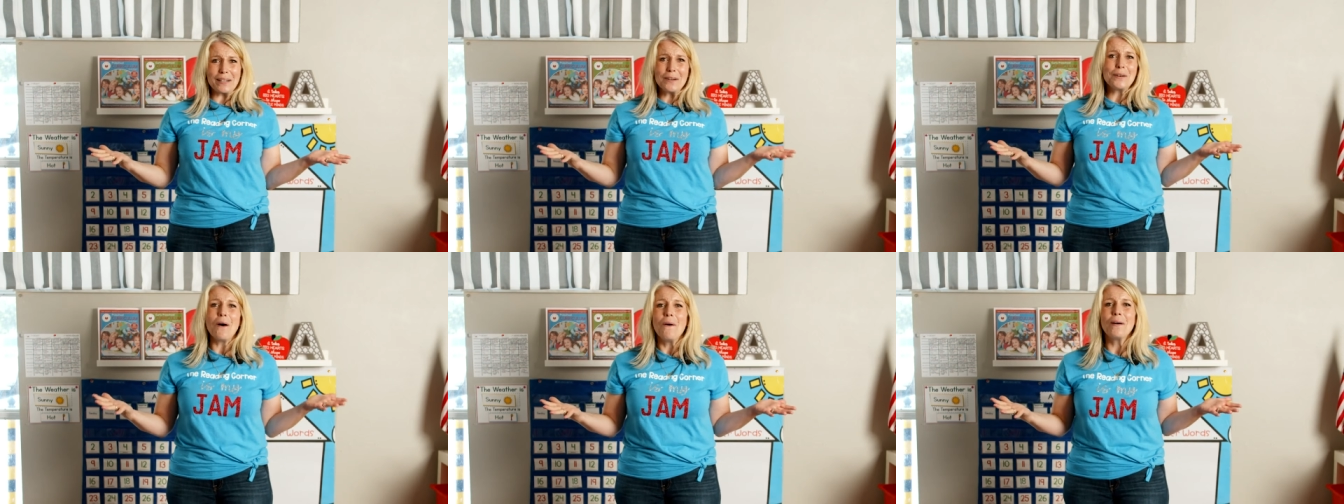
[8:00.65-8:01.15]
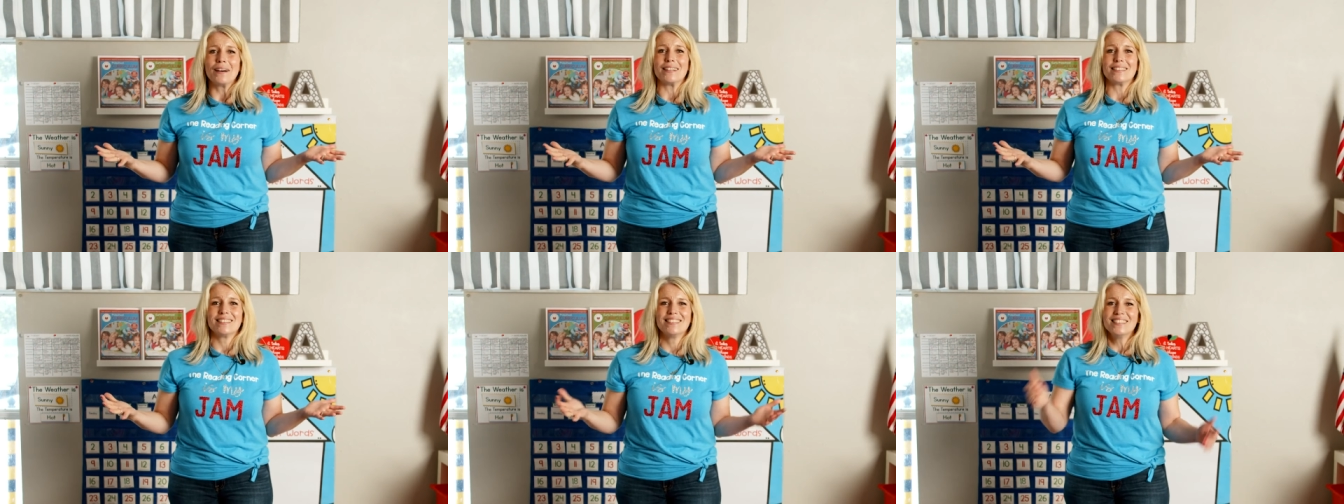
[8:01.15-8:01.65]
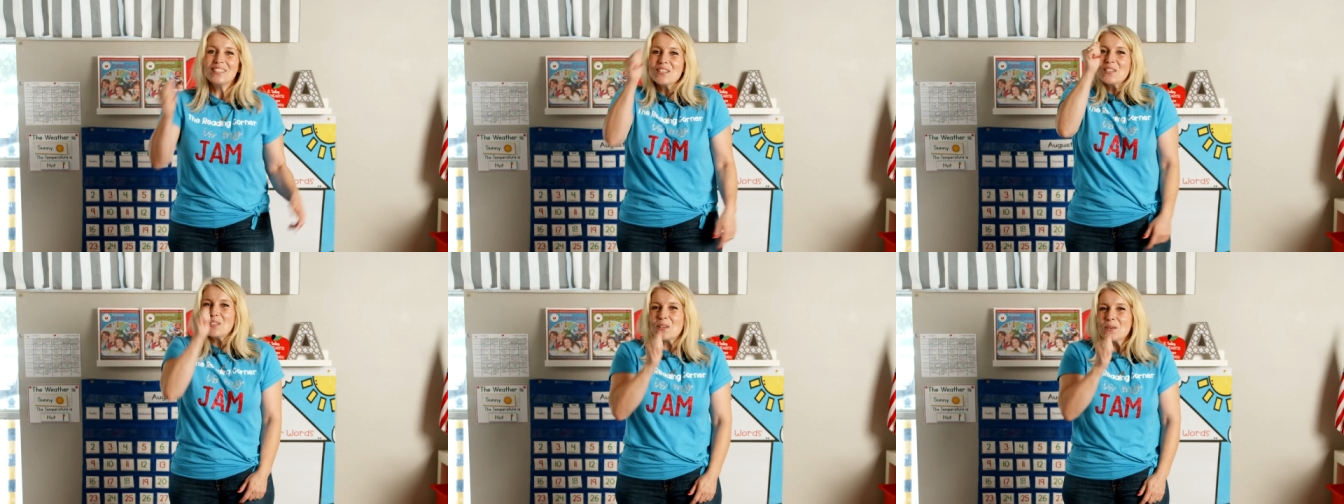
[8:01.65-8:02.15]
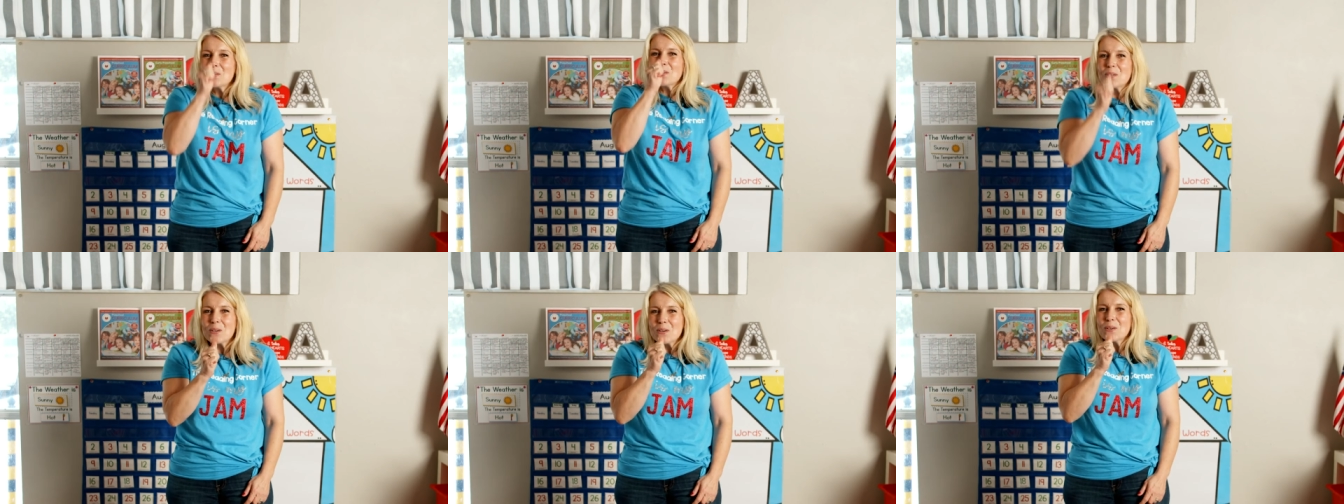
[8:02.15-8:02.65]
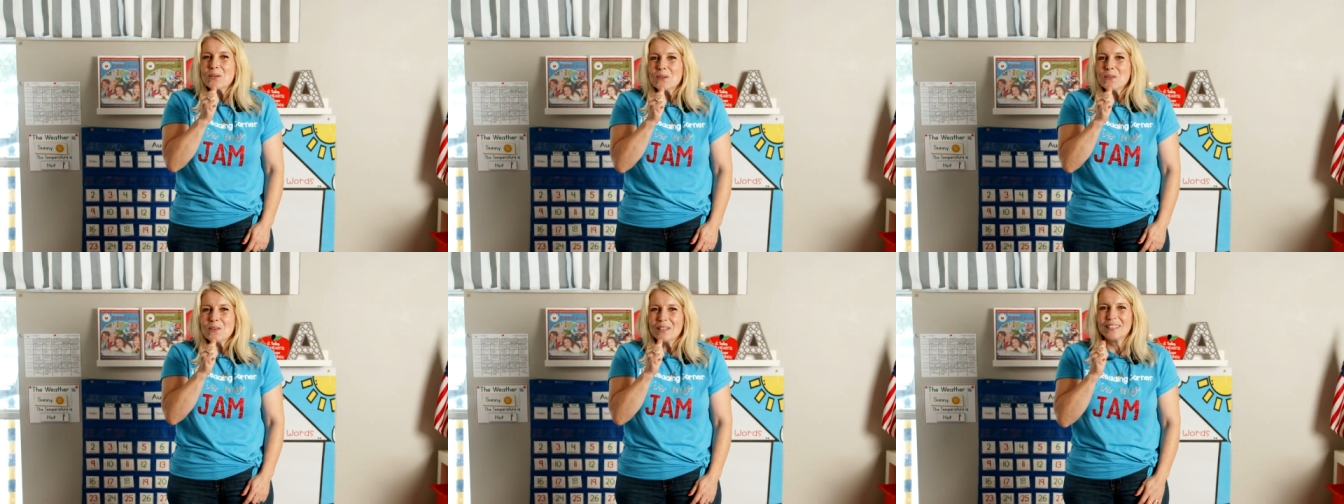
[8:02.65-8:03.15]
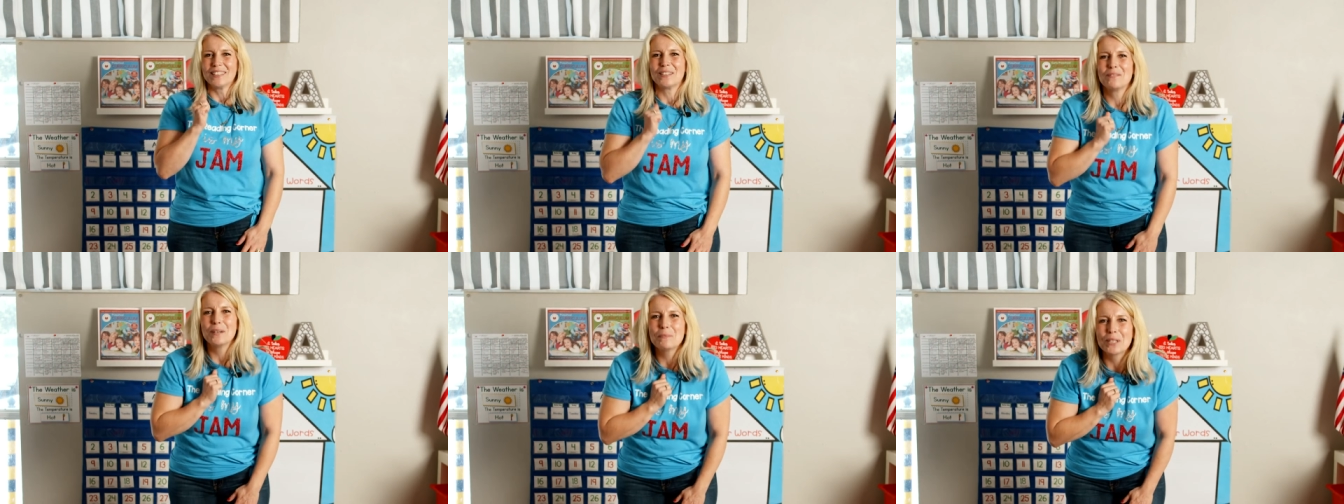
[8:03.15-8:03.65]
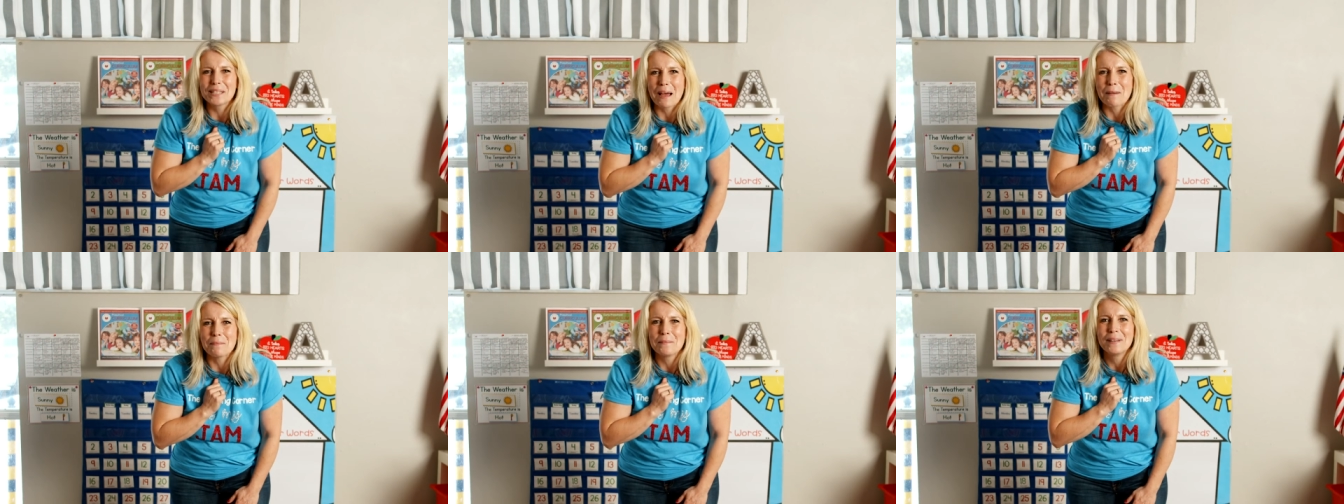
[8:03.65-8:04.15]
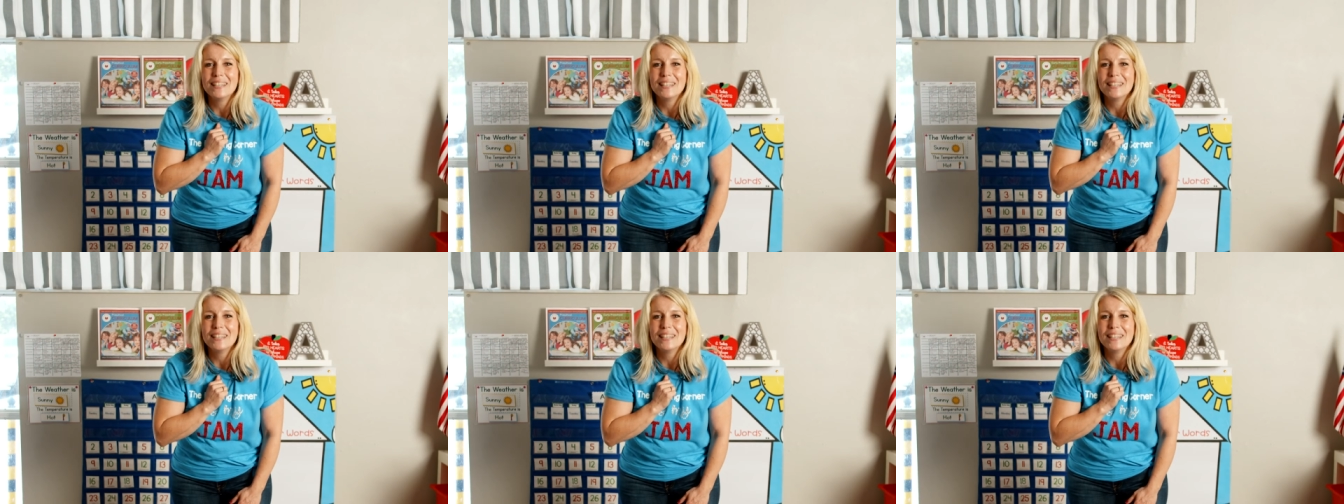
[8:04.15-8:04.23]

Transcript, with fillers: our own horn. Toot toot. One more time.